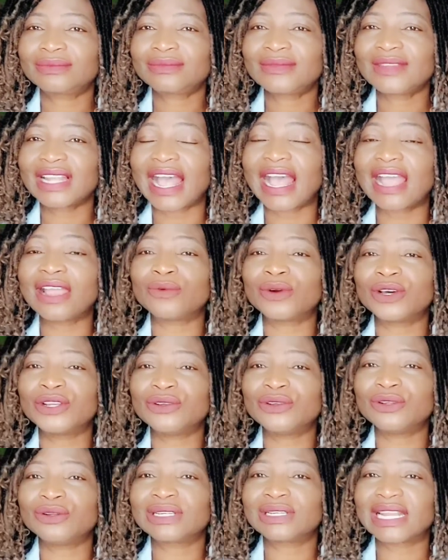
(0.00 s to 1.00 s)
I want to
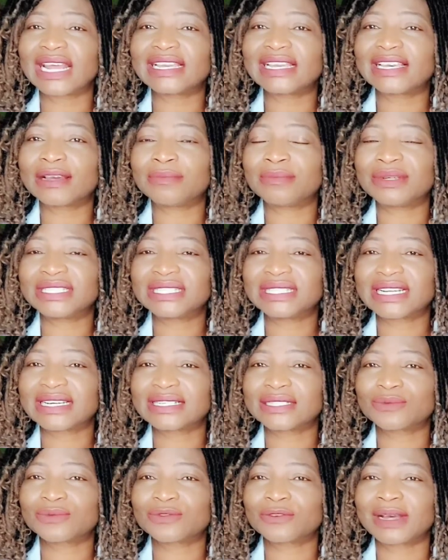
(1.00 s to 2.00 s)
look like a
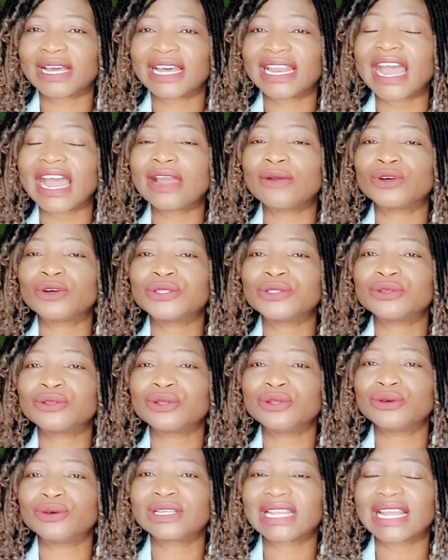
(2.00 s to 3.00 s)
businesswoman. I want to
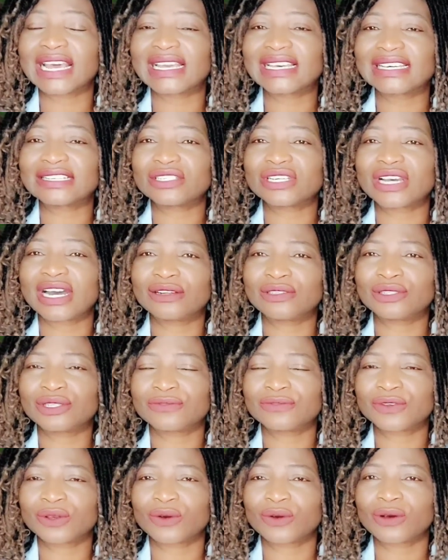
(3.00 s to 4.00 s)
look like a child
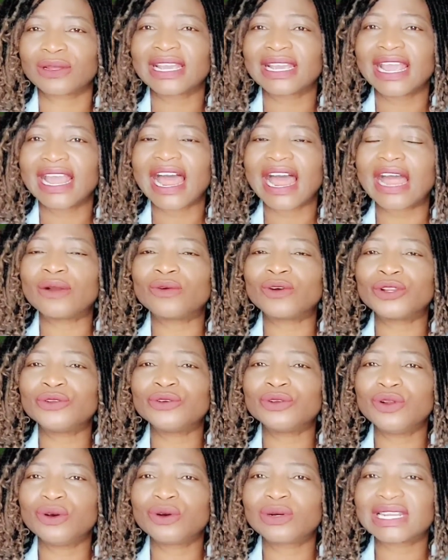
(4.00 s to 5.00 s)
of God. I want to
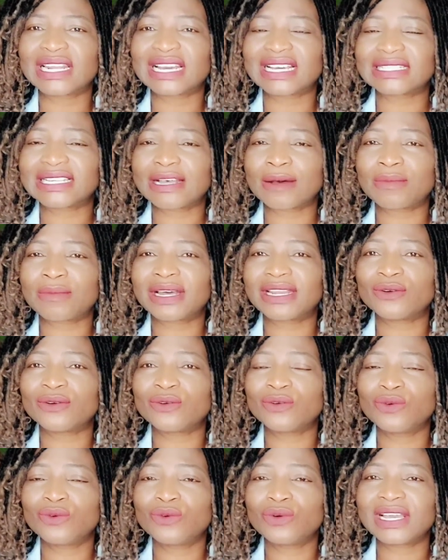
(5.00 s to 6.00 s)
look like somebody
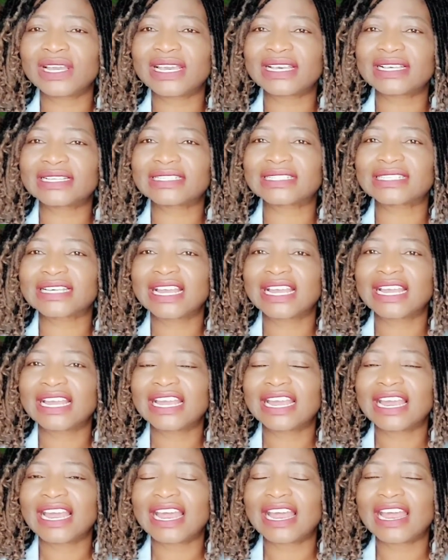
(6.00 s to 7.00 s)
who is
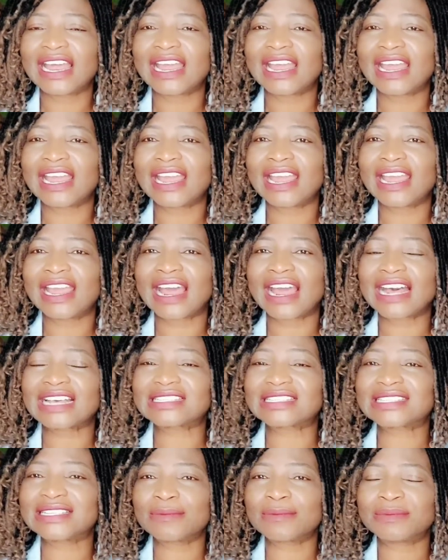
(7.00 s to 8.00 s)
uh, uh,
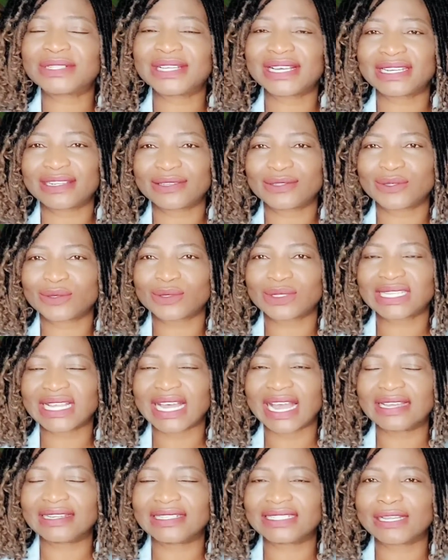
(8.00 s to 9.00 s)
accepted in
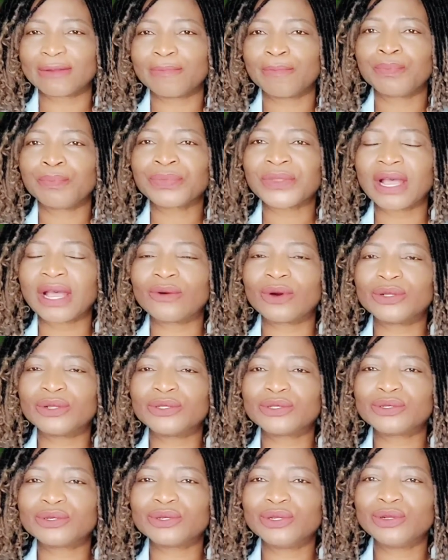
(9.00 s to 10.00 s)
society. I want
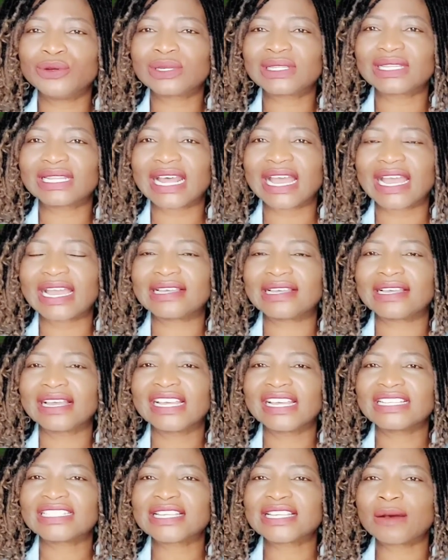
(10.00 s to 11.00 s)
to look like
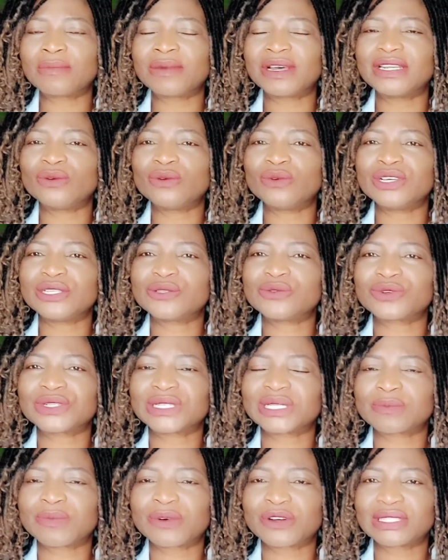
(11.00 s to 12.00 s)
somebody who is
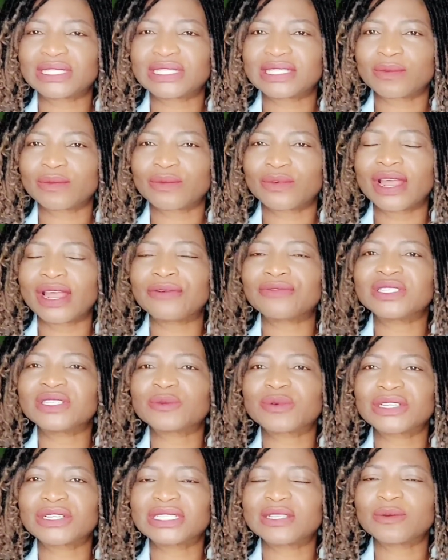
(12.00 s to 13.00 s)
responsible, a
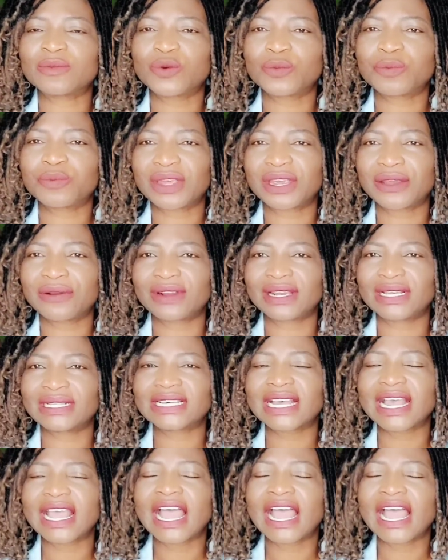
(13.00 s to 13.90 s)
responsible parent.